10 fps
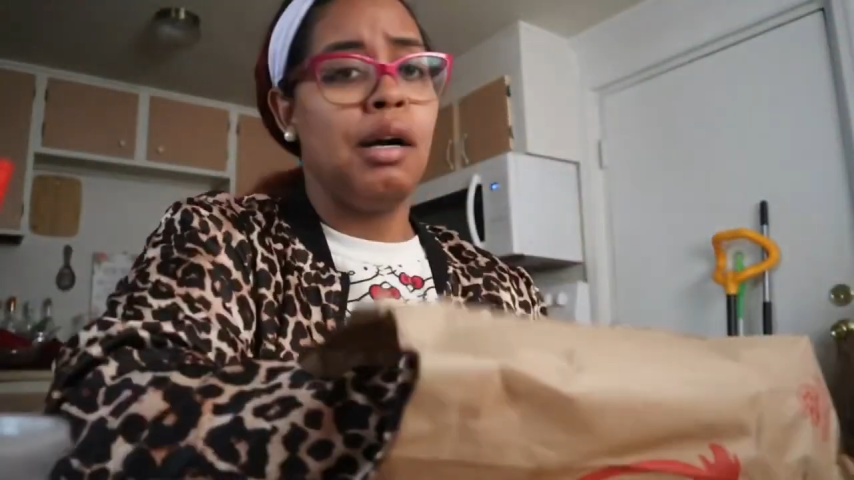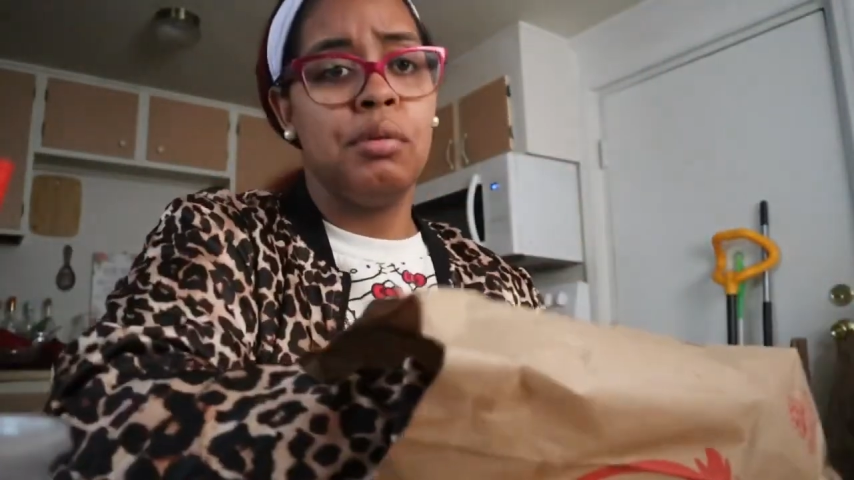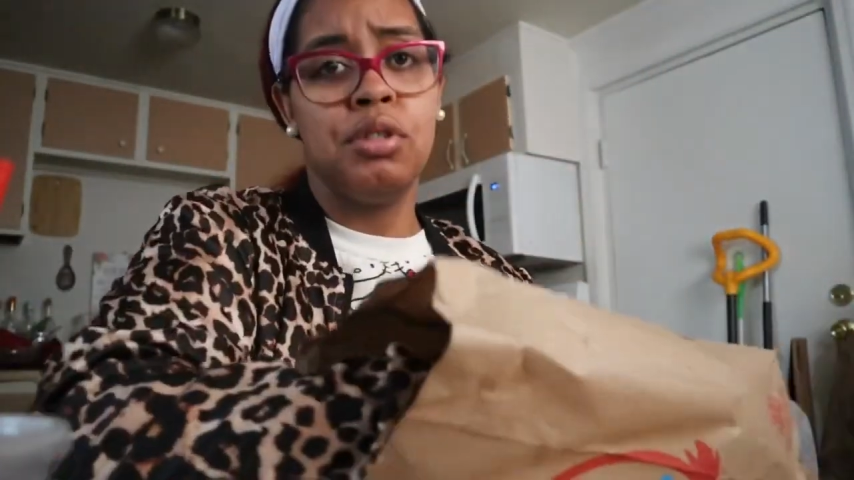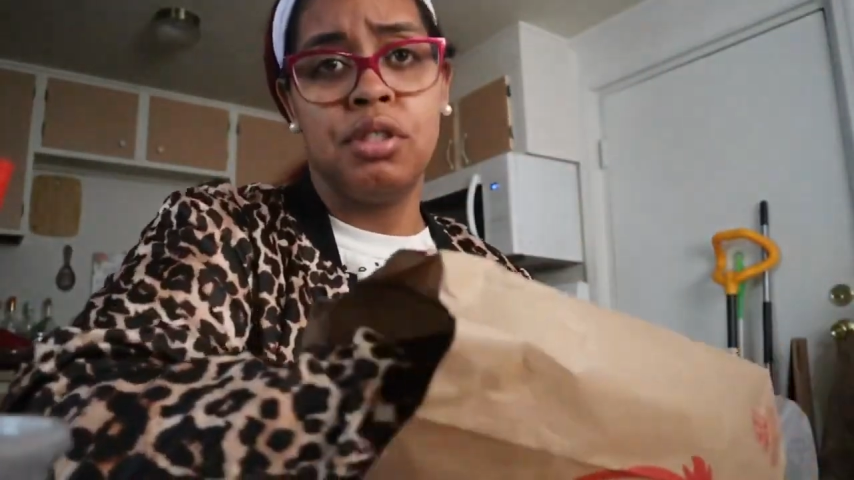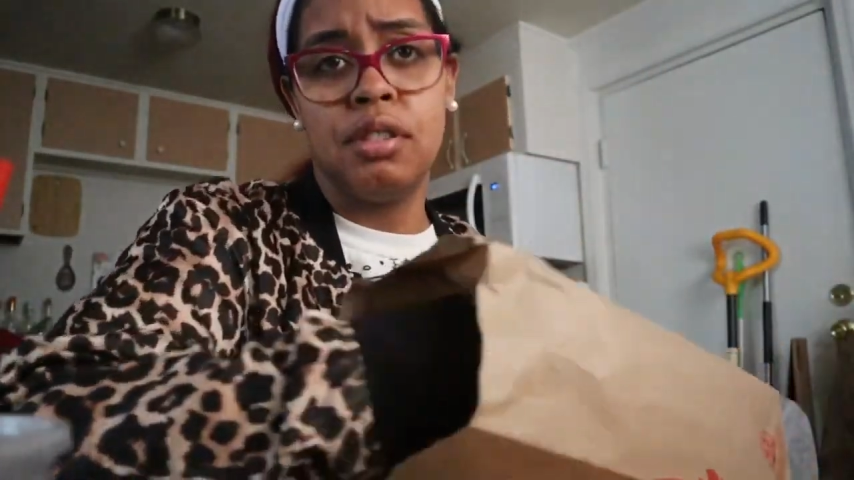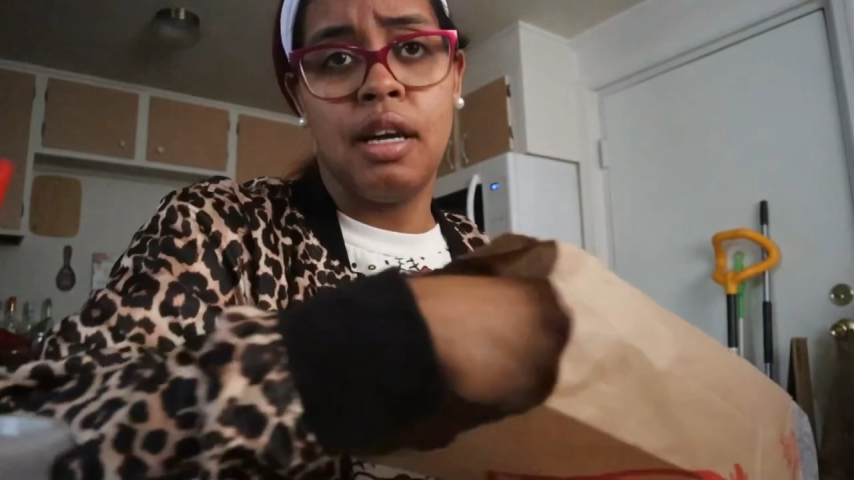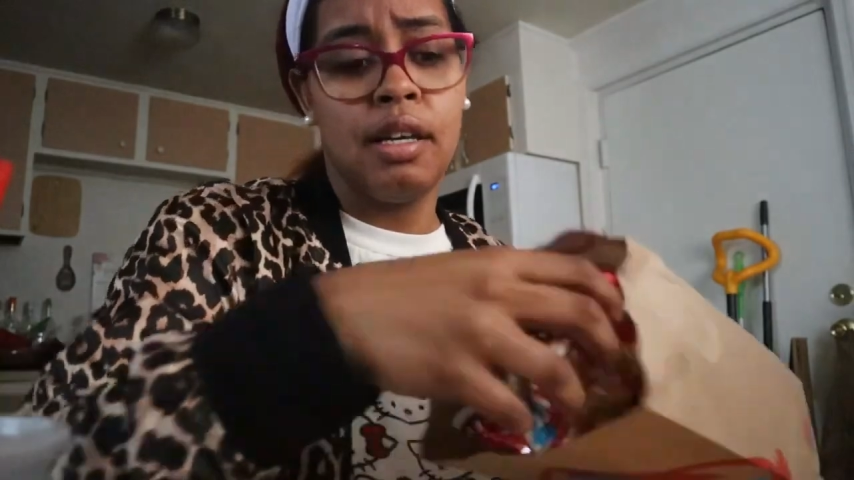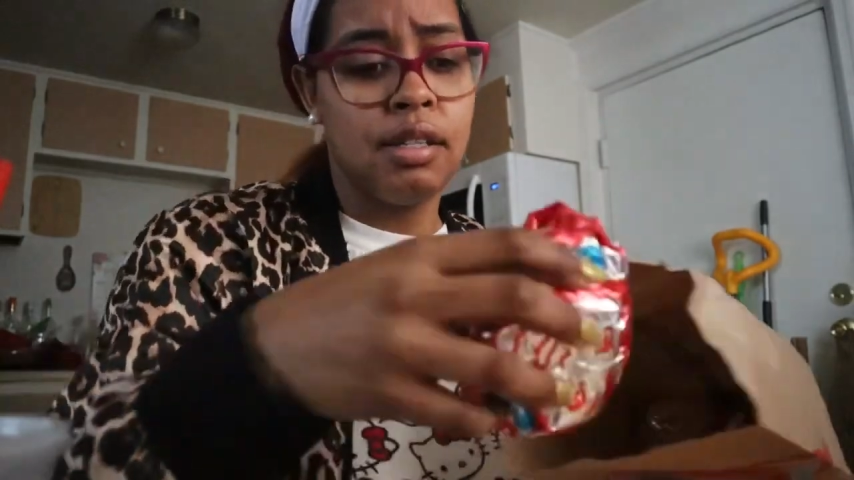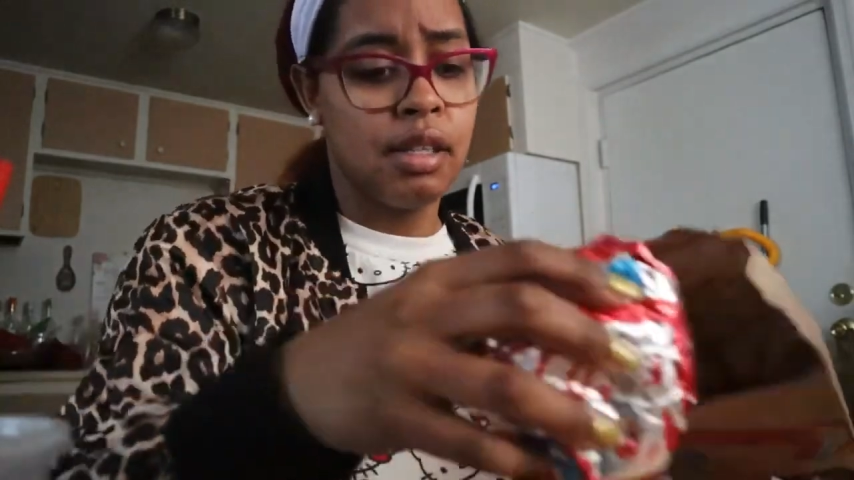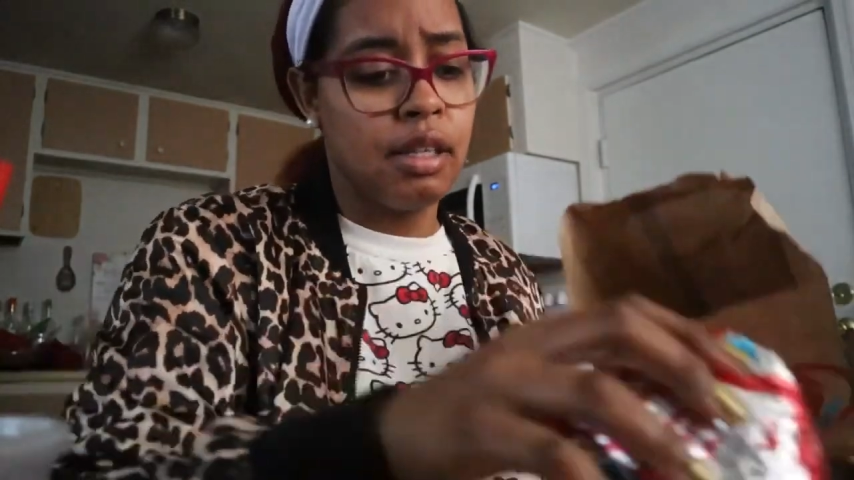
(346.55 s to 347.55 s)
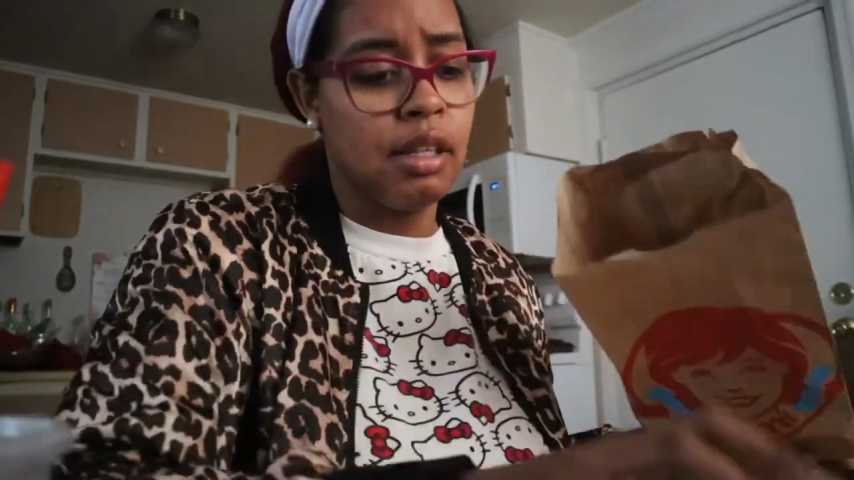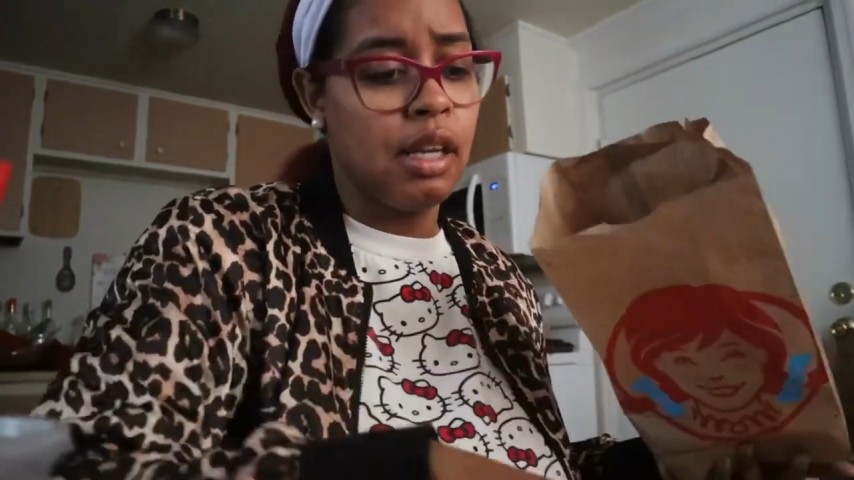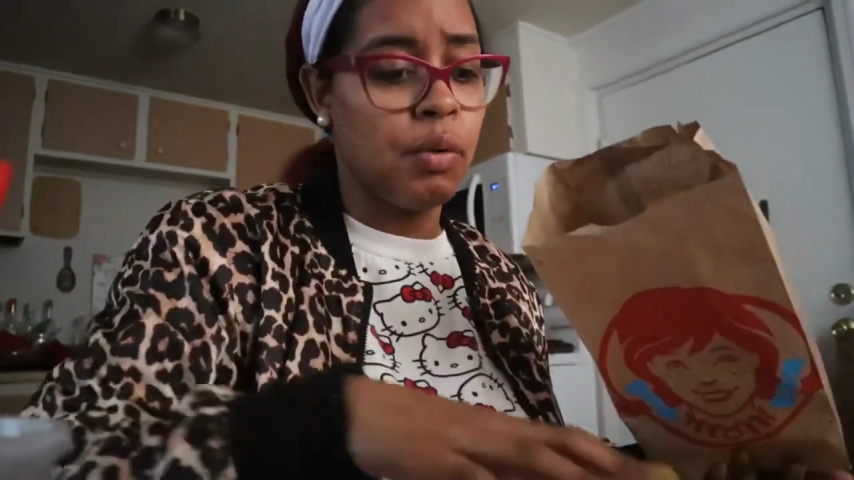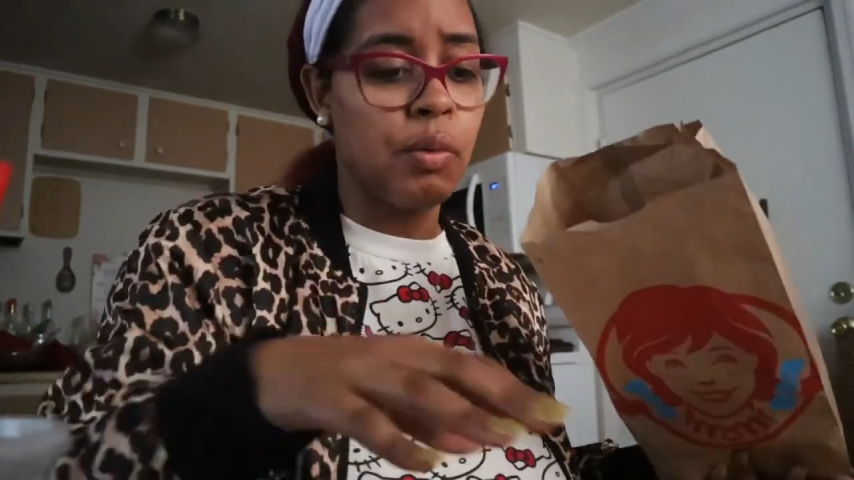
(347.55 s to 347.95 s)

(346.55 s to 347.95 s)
I was just asking, like,